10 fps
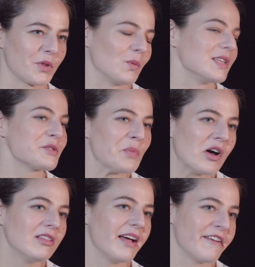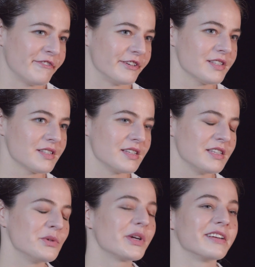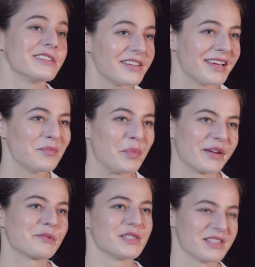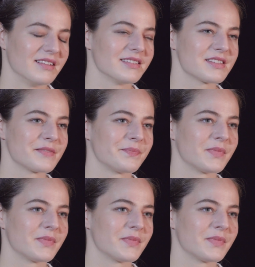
with small efforts, you can attain big results.